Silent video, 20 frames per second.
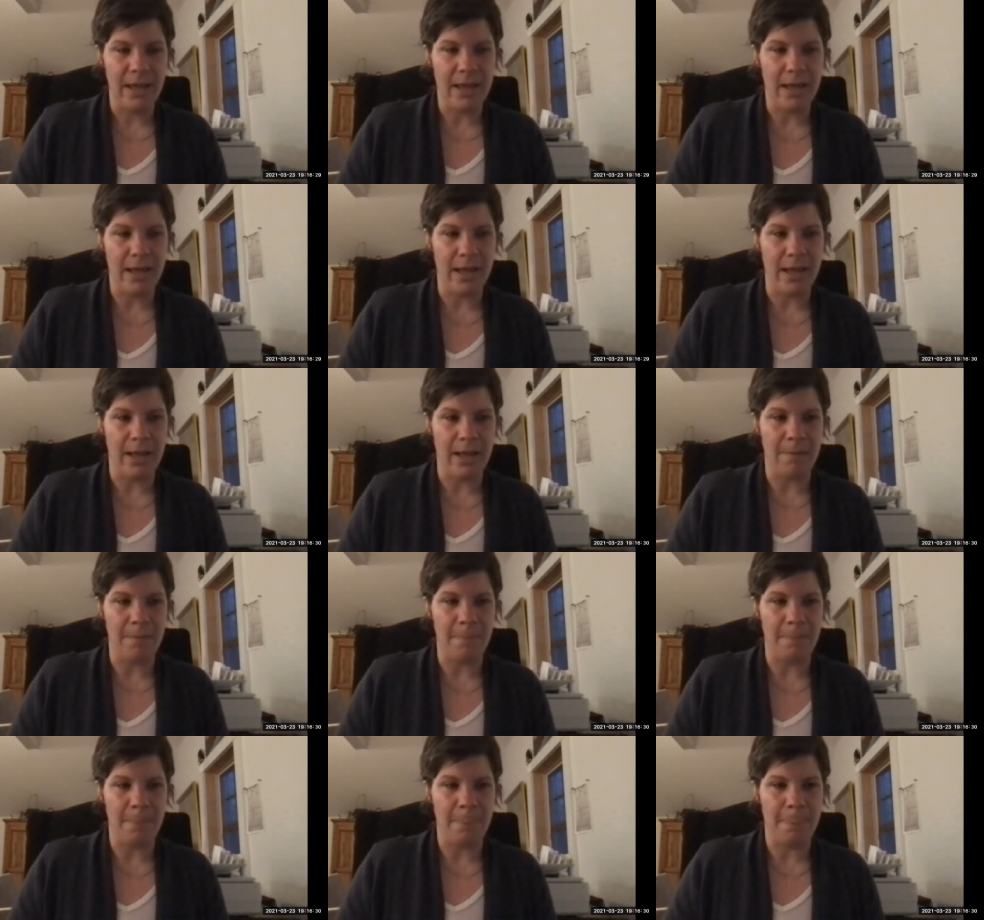
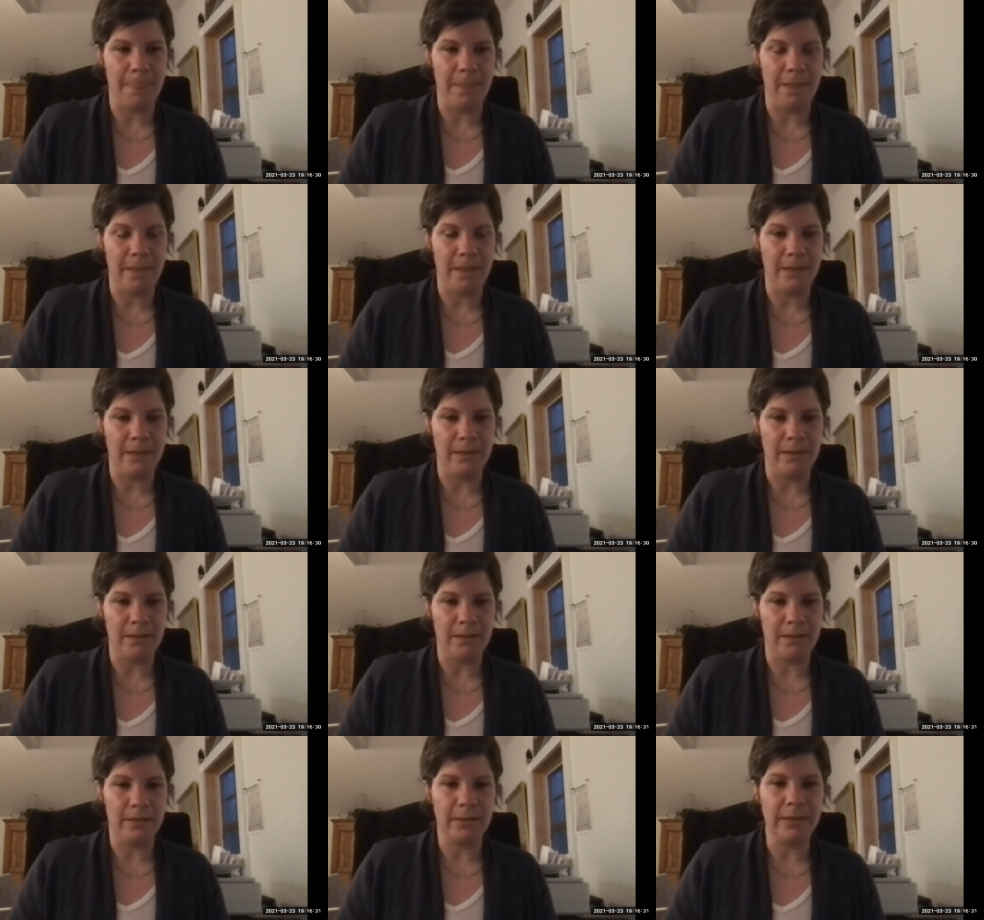um,
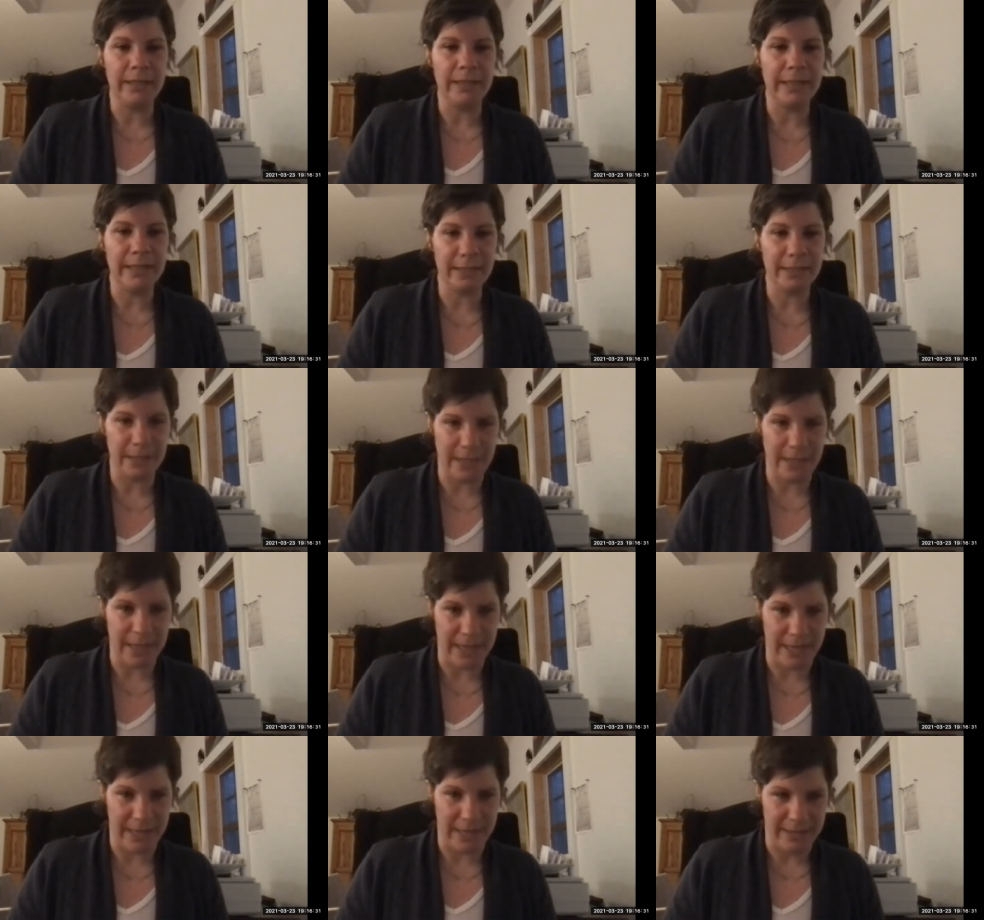
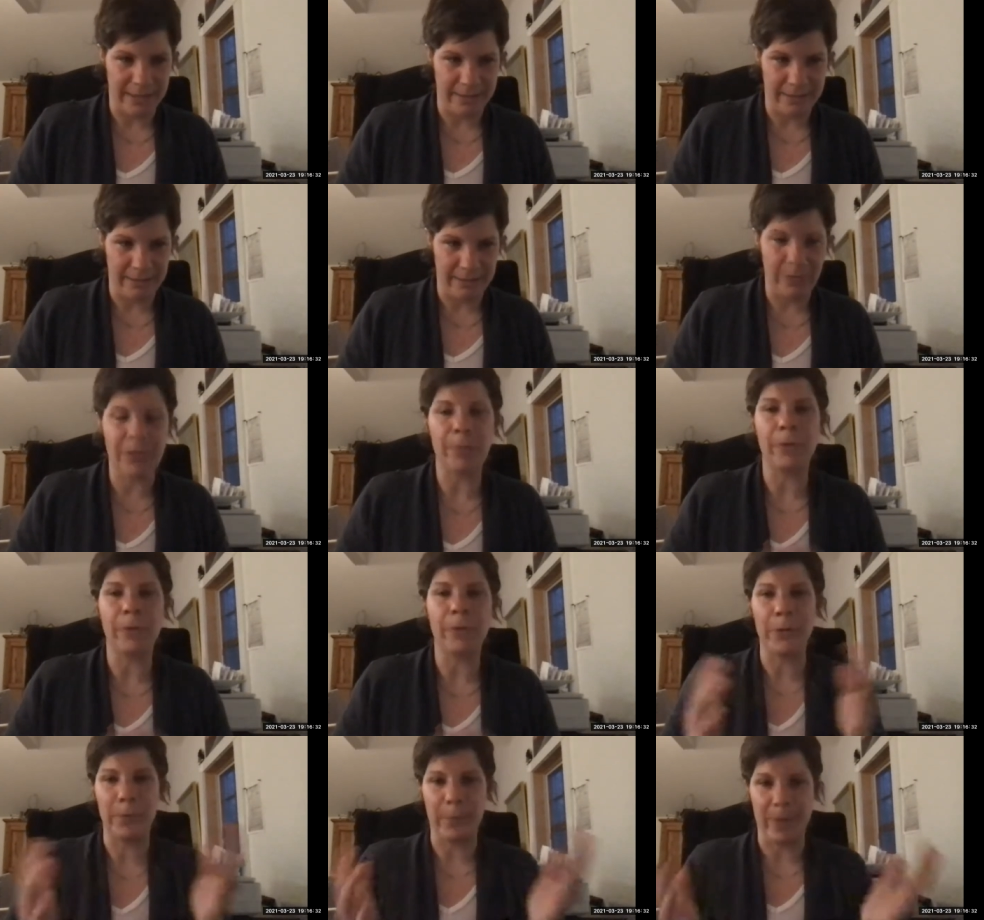legally with a
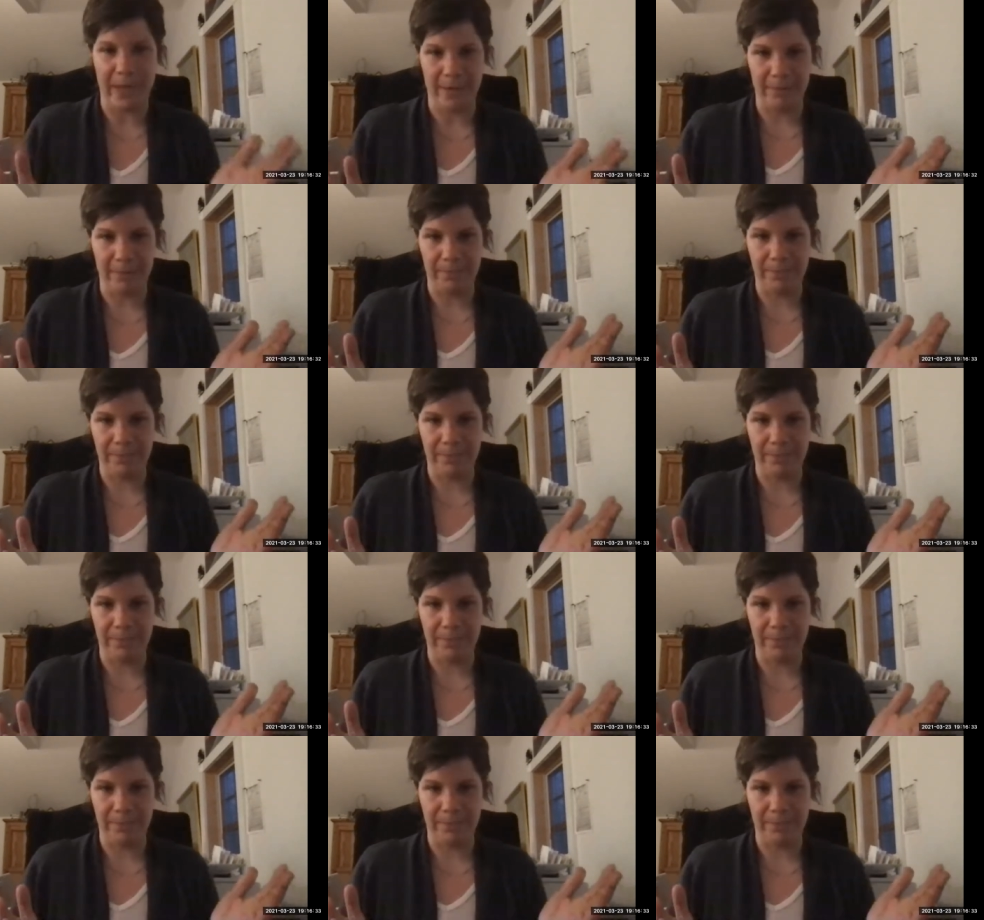permit.